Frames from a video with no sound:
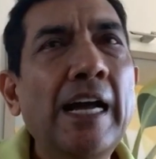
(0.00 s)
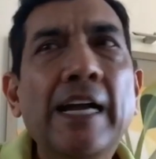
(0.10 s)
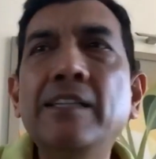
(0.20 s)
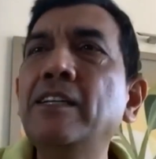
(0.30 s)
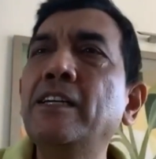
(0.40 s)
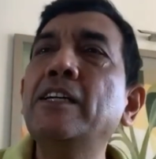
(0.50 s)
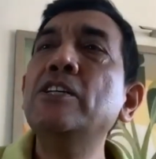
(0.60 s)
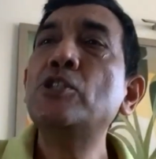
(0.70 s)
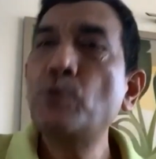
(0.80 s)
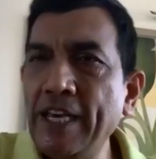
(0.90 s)
and
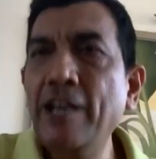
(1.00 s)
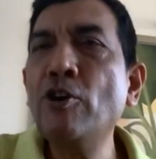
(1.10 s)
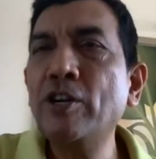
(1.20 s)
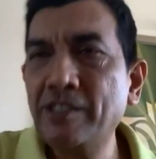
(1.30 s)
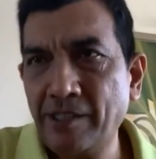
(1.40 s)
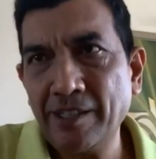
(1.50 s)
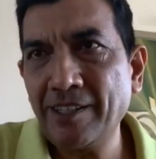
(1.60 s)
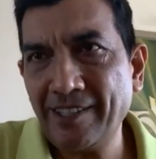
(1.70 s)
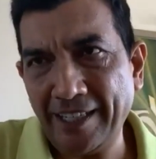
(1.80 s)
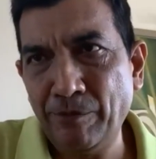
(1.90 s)
Swiggy got
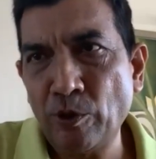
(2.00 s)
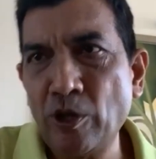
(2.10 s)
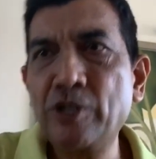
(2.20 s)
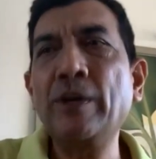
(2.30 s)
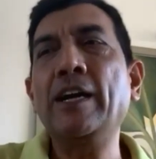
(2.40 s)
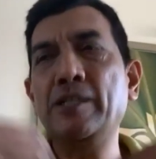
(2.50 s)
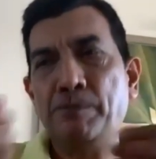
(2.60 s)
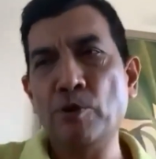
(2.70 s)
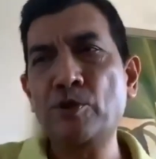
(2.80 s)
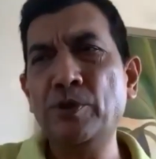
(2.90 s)
involved. So I, I,
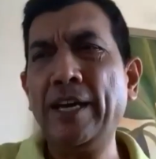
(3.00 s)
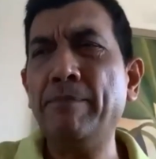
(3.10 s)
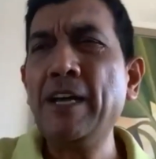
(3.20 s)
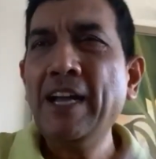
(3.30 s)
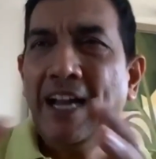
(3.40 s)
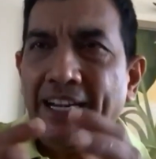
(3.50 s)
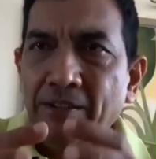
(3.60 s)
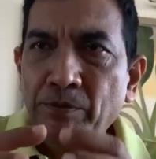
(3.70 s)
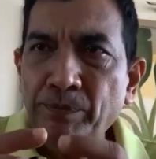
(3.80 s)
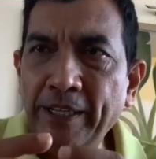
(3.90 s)
spoke to them, and
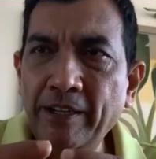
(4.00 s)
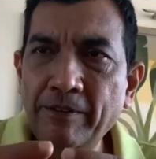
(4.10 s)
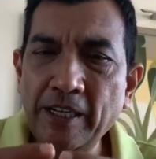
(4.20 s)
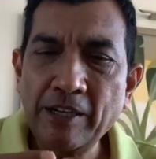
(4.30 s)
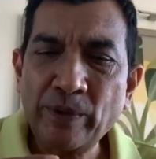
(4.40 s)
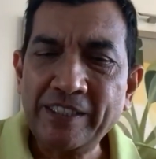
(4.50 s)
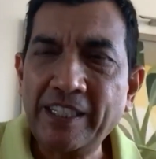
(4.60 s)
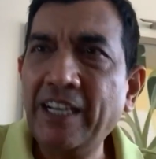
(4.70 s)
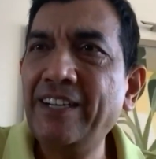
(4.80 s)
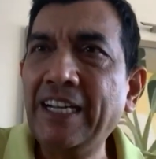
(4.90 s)
we once
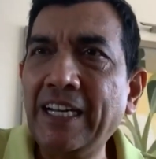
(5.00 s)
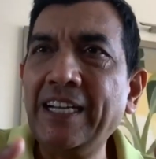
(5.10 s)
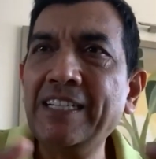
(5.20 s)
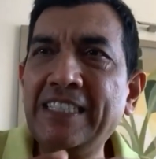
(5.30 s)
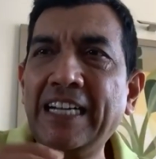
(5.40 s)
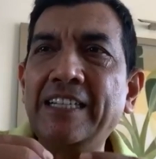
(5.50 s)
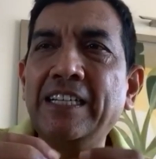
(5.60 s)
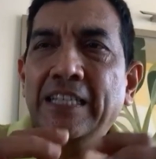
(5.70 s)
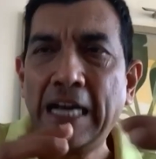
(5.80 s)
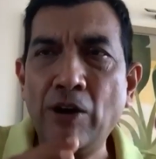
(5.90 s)
I realized that
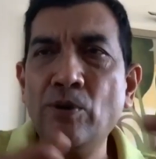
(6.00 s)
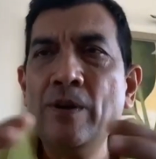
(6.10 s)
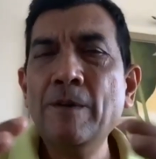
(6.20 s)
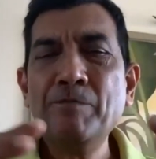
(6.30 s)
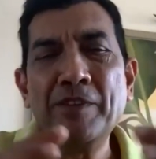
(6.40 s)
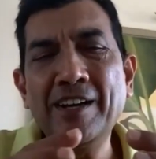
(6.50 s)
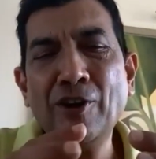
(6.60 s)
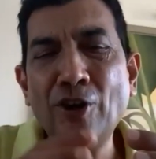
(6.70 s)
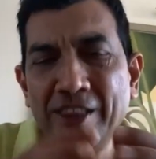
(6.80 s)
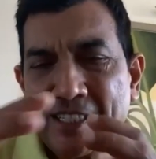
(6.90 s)
now
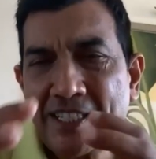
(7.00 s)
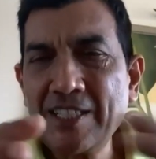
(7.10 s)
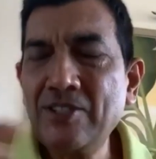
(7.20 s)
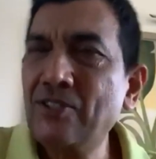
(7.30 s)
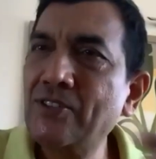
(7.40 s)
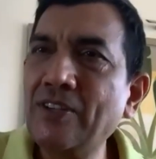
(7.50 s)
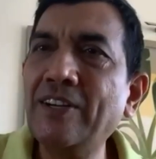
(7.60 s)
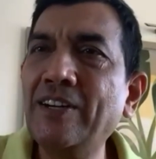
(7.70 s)
all this is